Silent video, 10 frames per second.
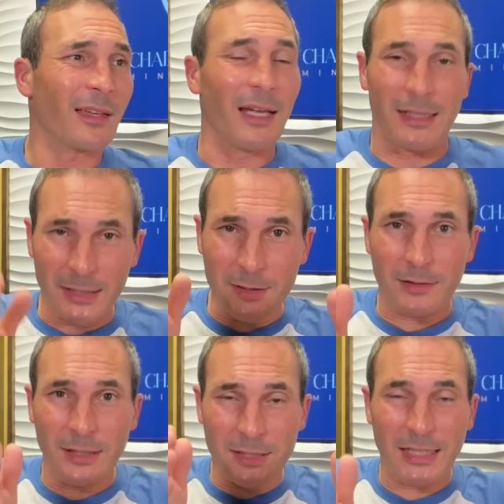And it's
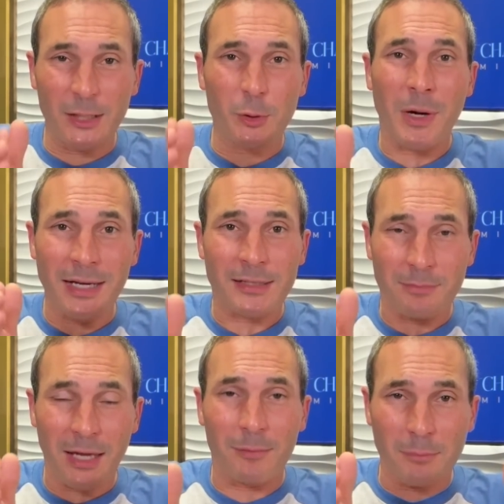it's in Christ,
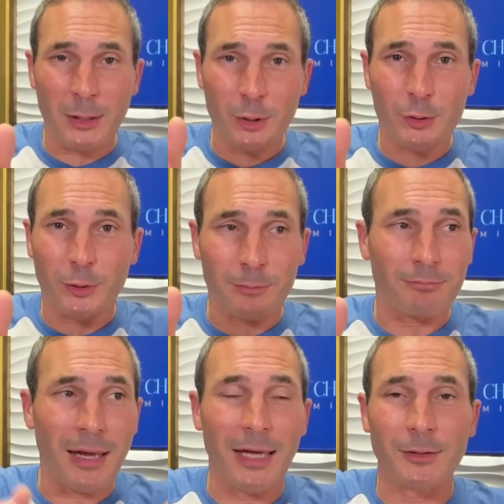man, minister,
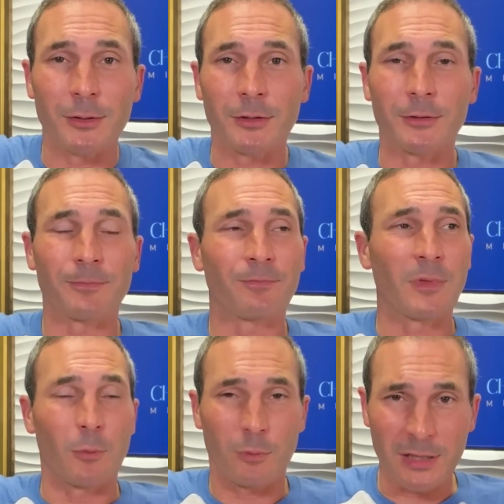man, you know.
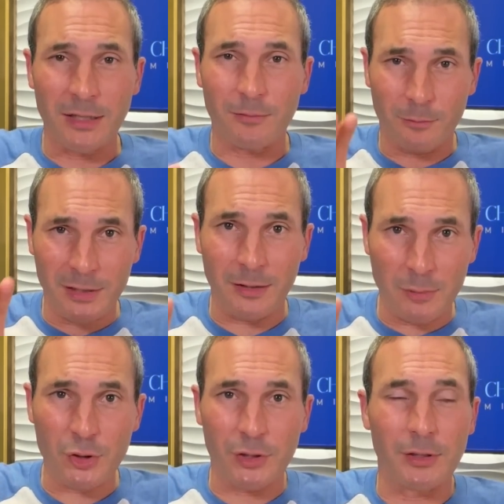We got a we got a
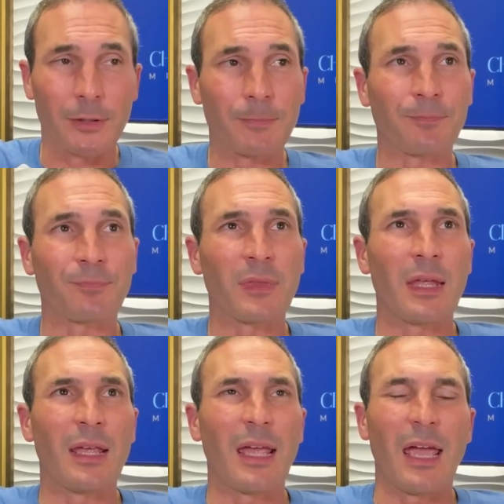mission here.
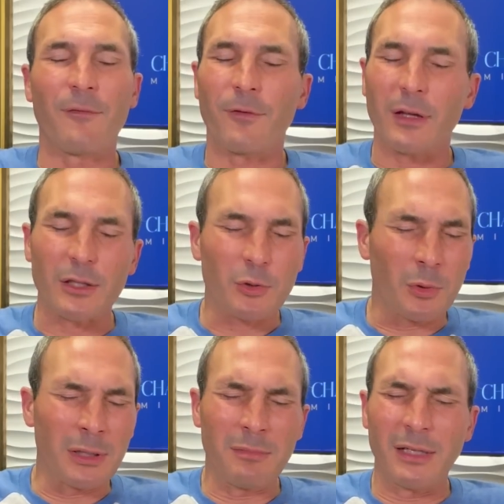And for like
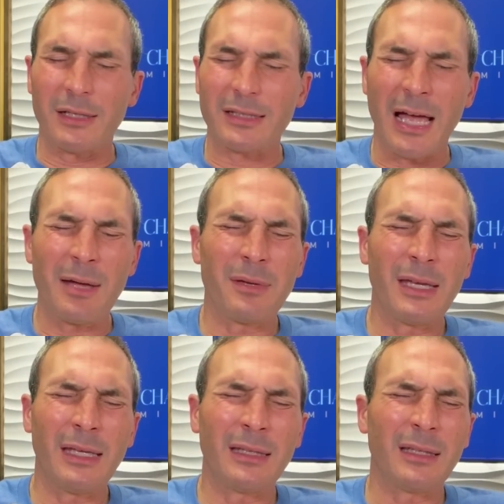20 minutes, I
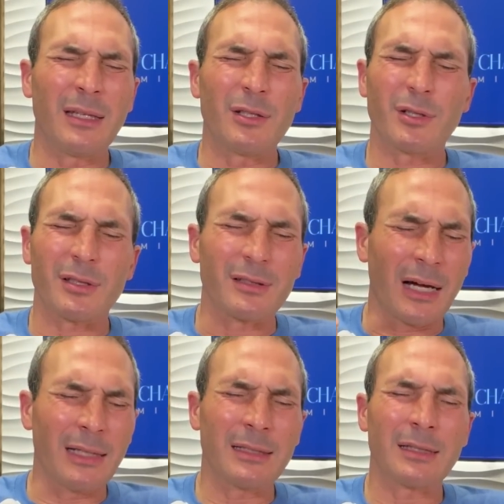mean, just
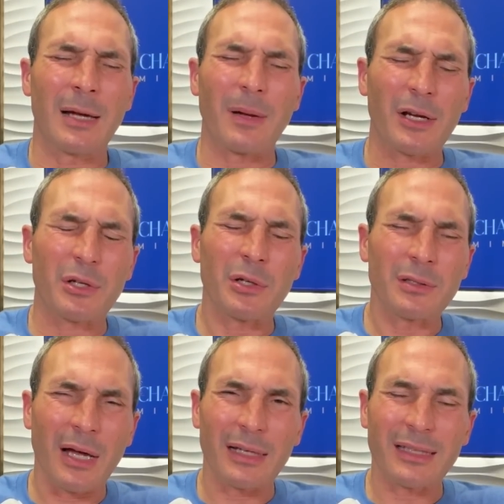nonstop, I could
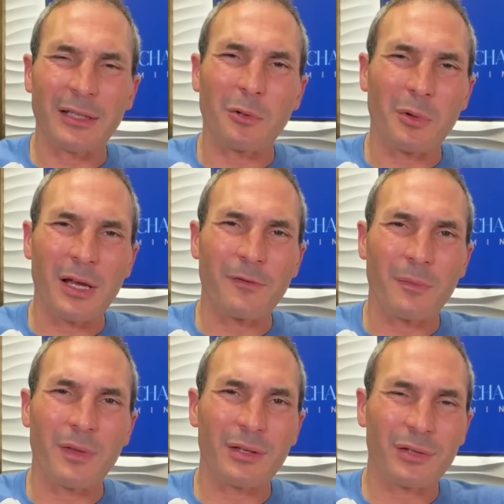not get away
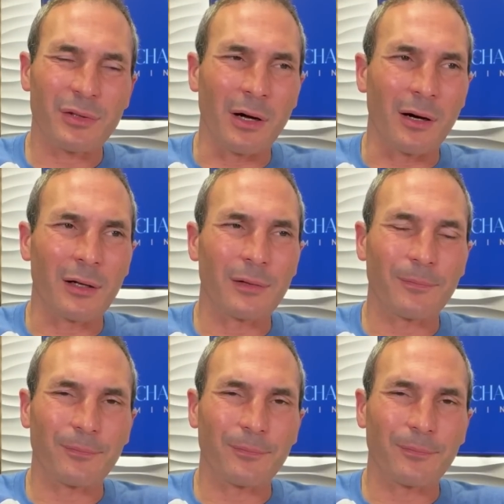from this thought